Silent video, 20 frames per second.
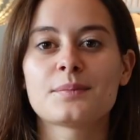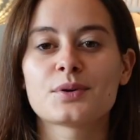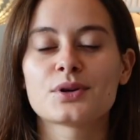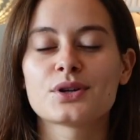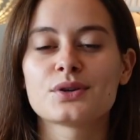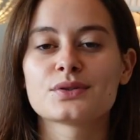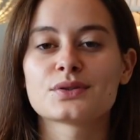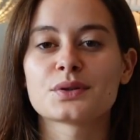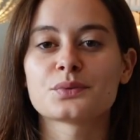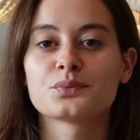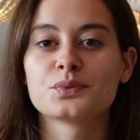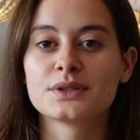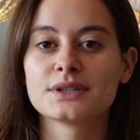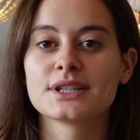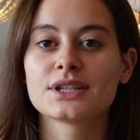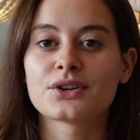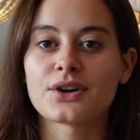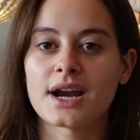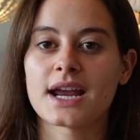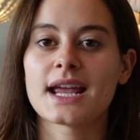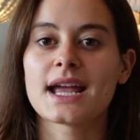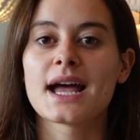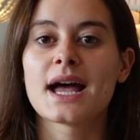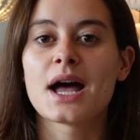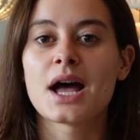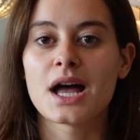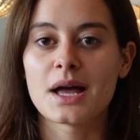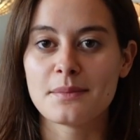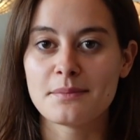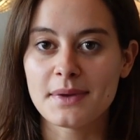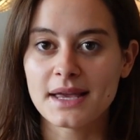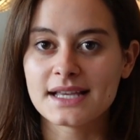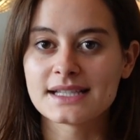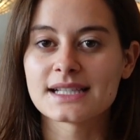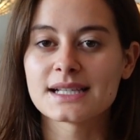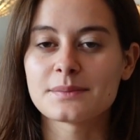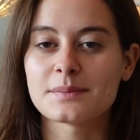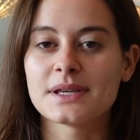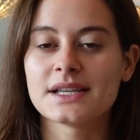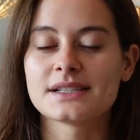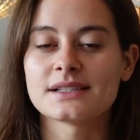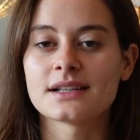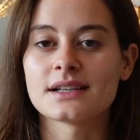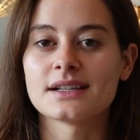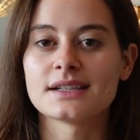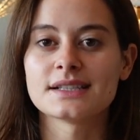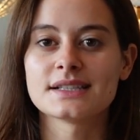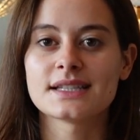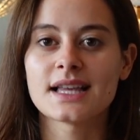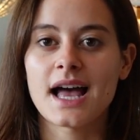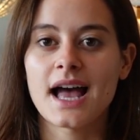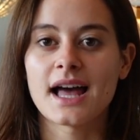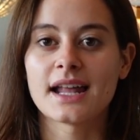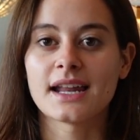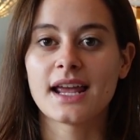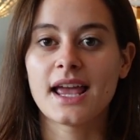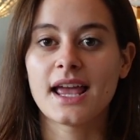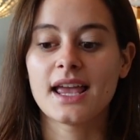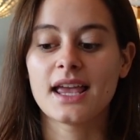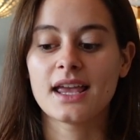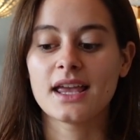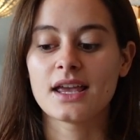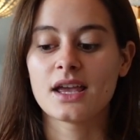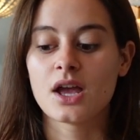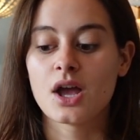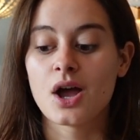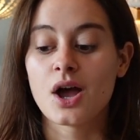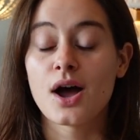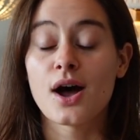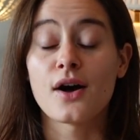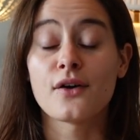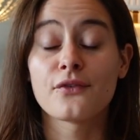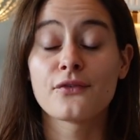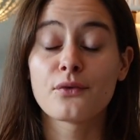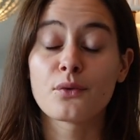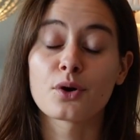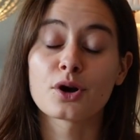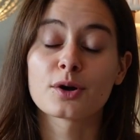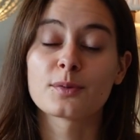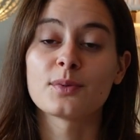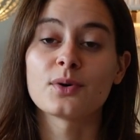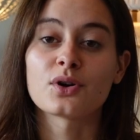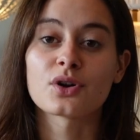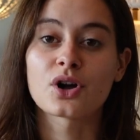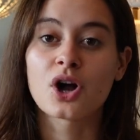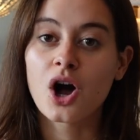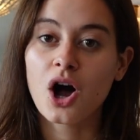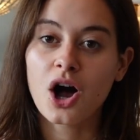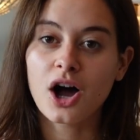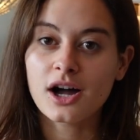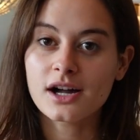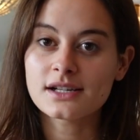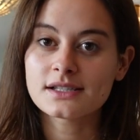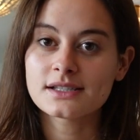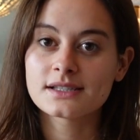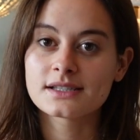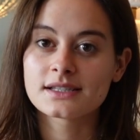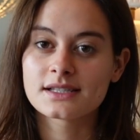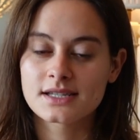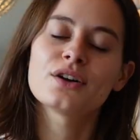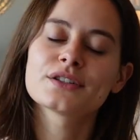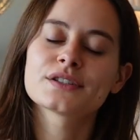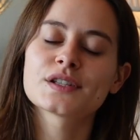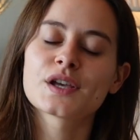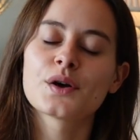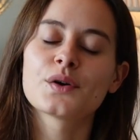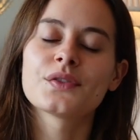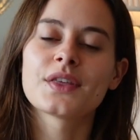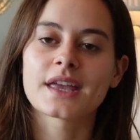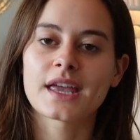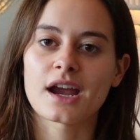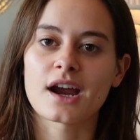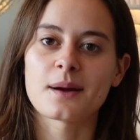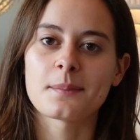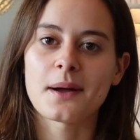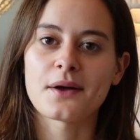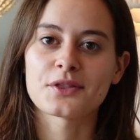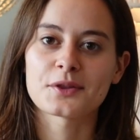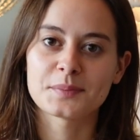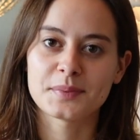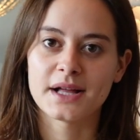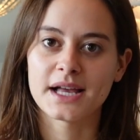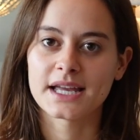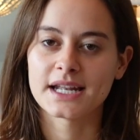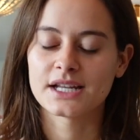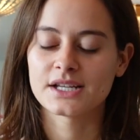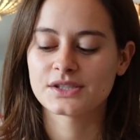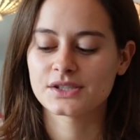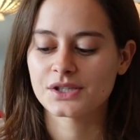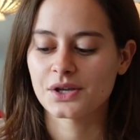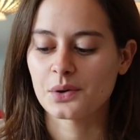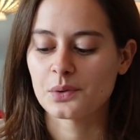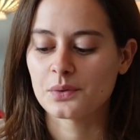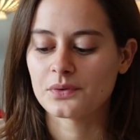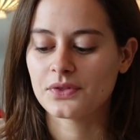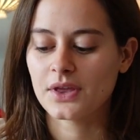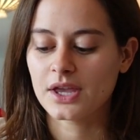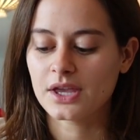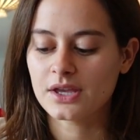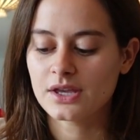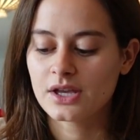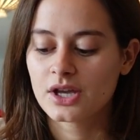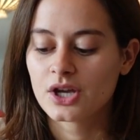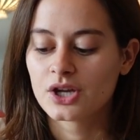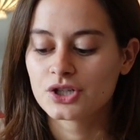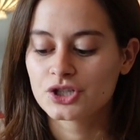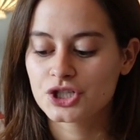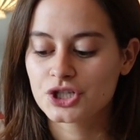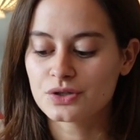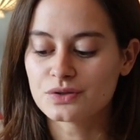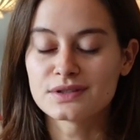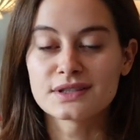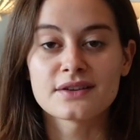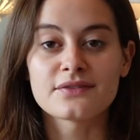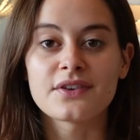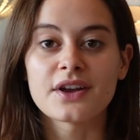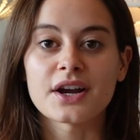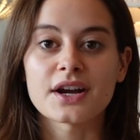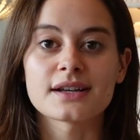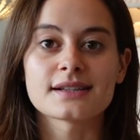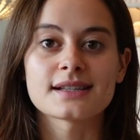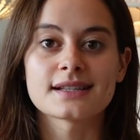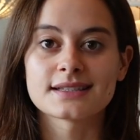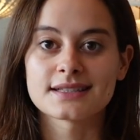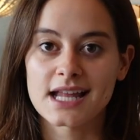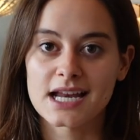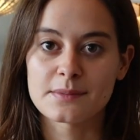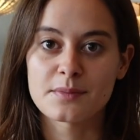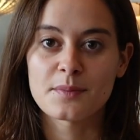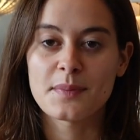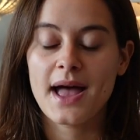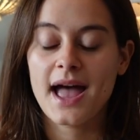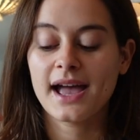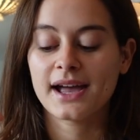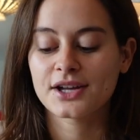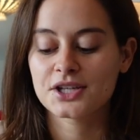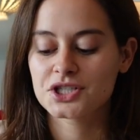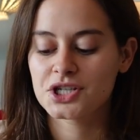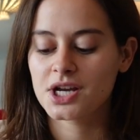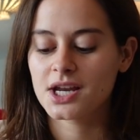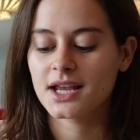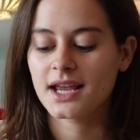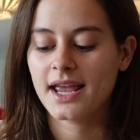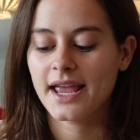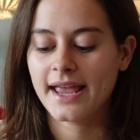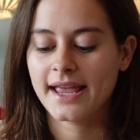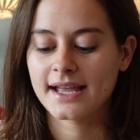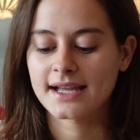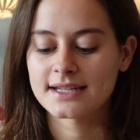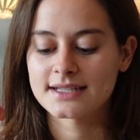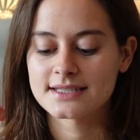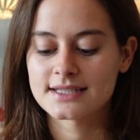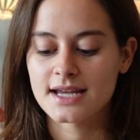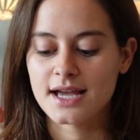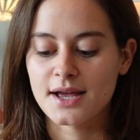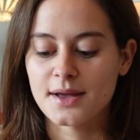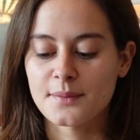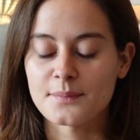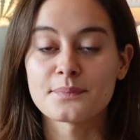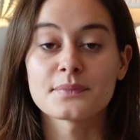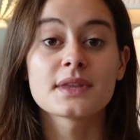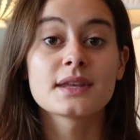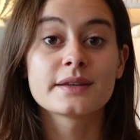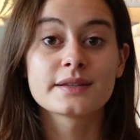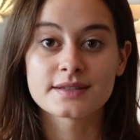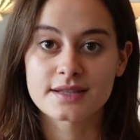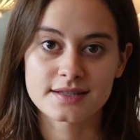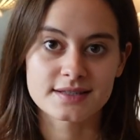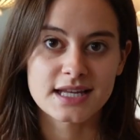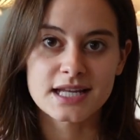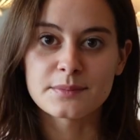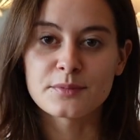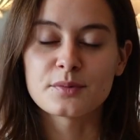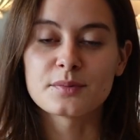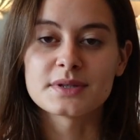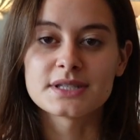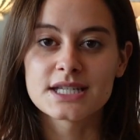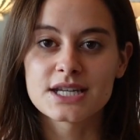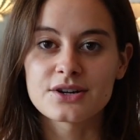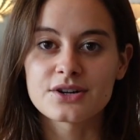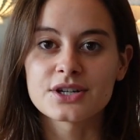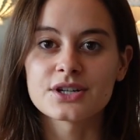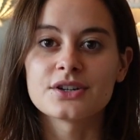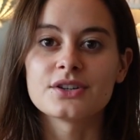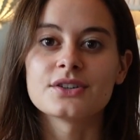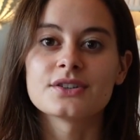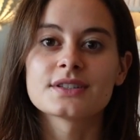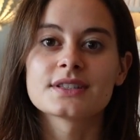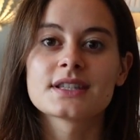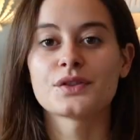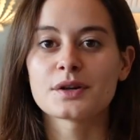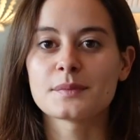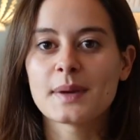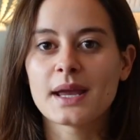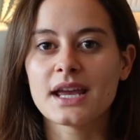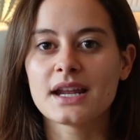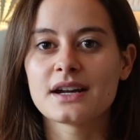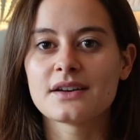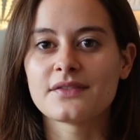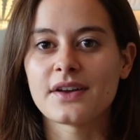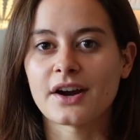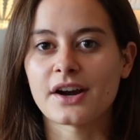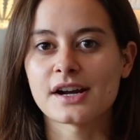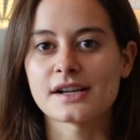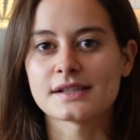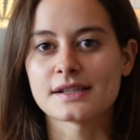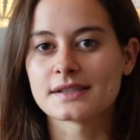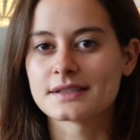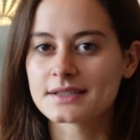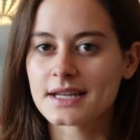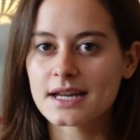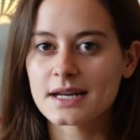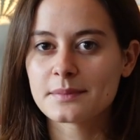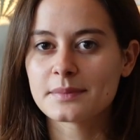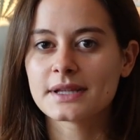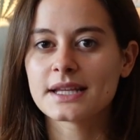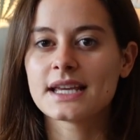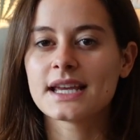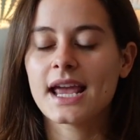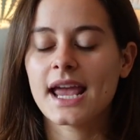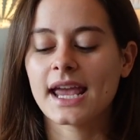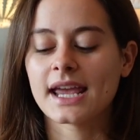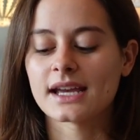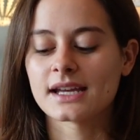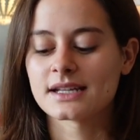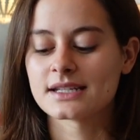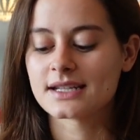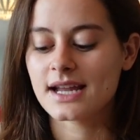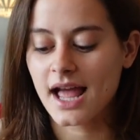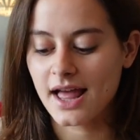produce really great, amazing pieces at a affordable cost. Also, they care about the planet, so they choose very sustainable packaging and um, sustainable materials. They're made very sustainably and